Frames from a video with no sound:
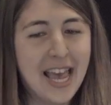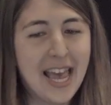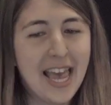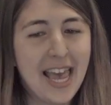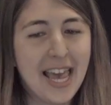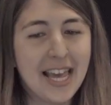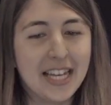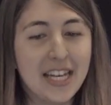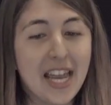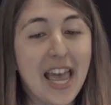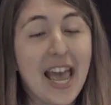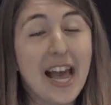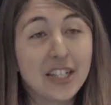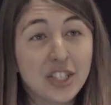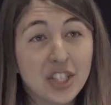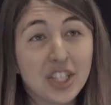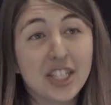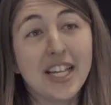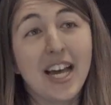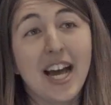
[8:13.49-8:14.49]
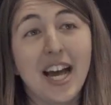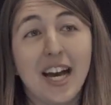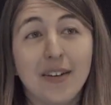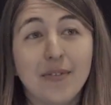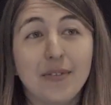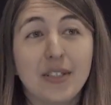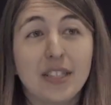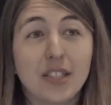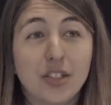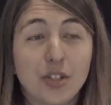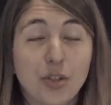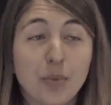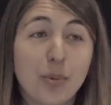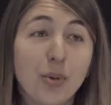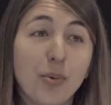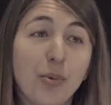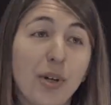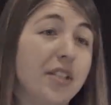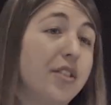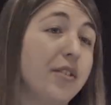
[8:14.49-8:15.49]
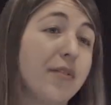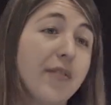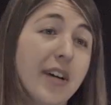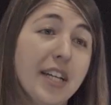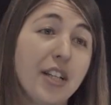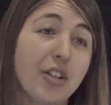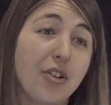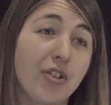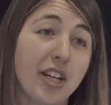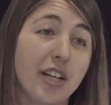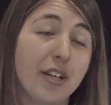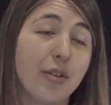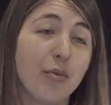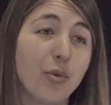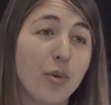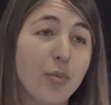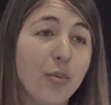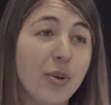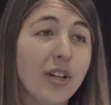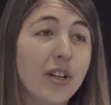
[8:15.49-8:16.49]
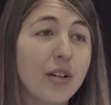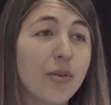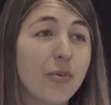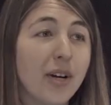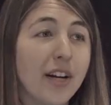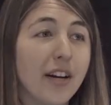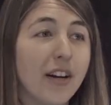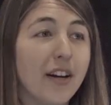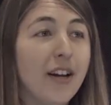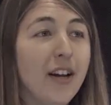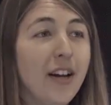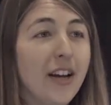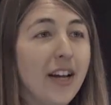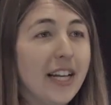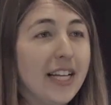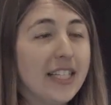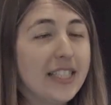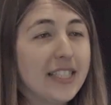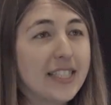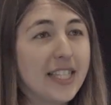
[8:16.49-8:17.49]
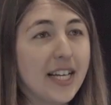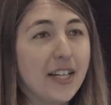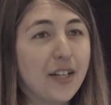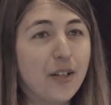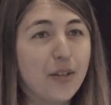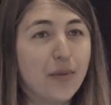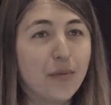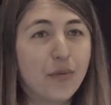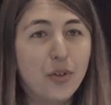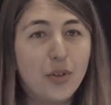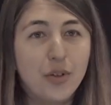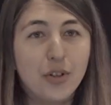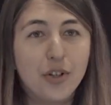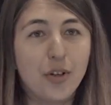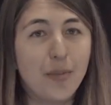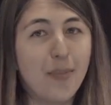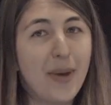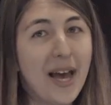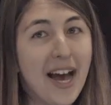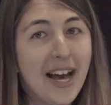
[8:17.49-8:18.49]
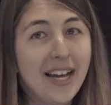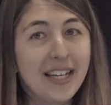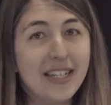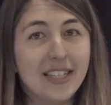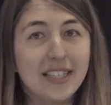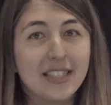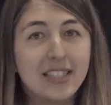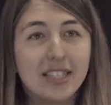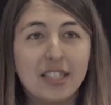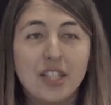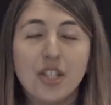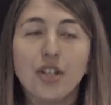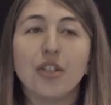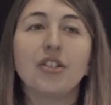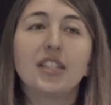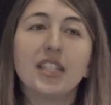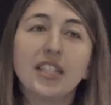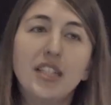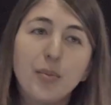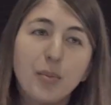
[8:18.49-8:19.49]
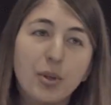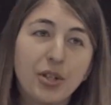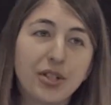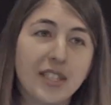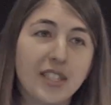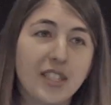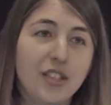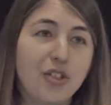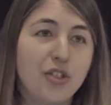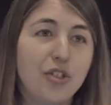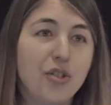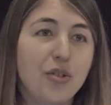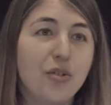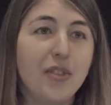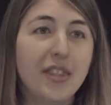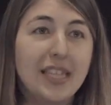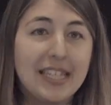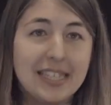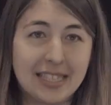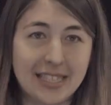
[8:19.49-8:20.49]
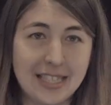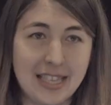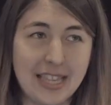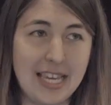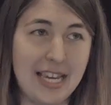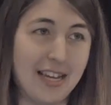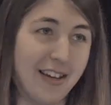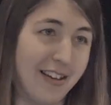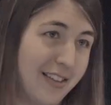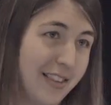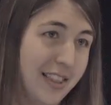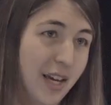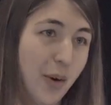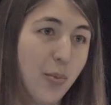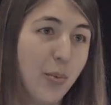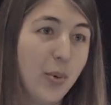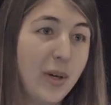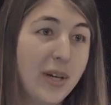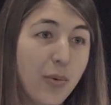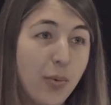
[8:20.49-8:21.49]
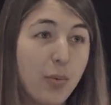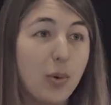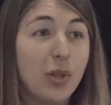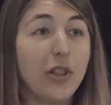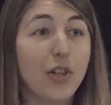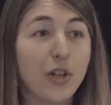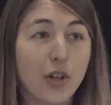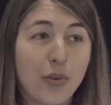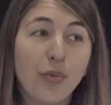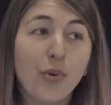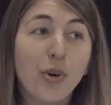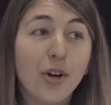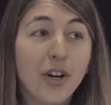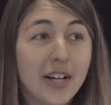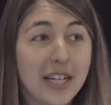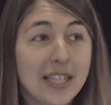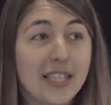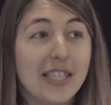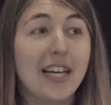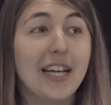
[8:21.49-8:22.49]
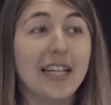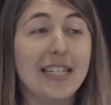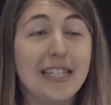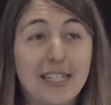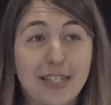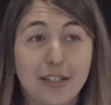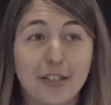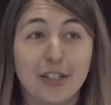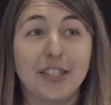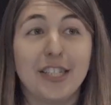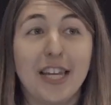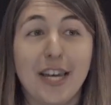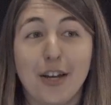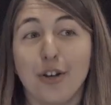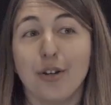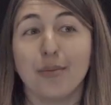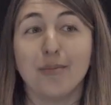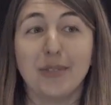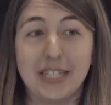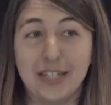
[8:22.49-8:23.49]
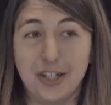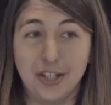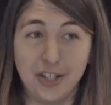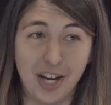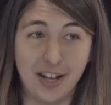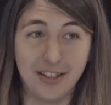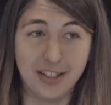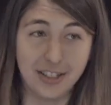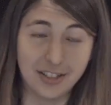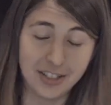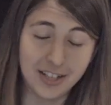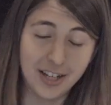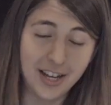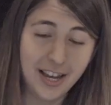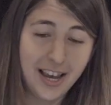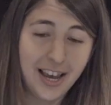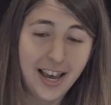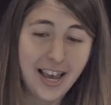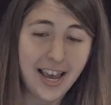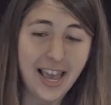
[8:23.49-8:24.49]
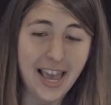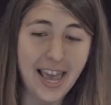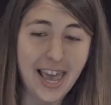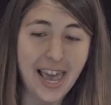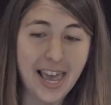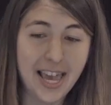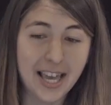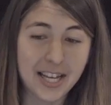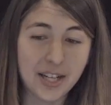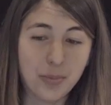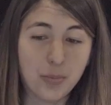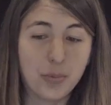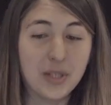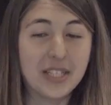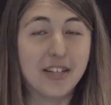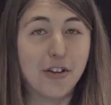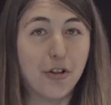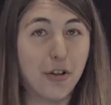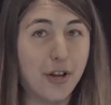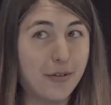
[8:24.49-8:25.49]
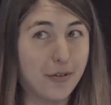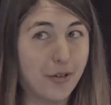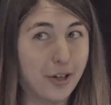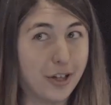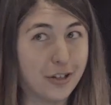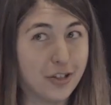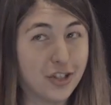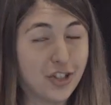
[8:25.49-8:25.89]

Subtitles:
and actually have this super well-defined grading rubric where instead of good or bad, it's, did the person do this thing that we would look for in the ideal take-home data challenge? And we did a lot of grader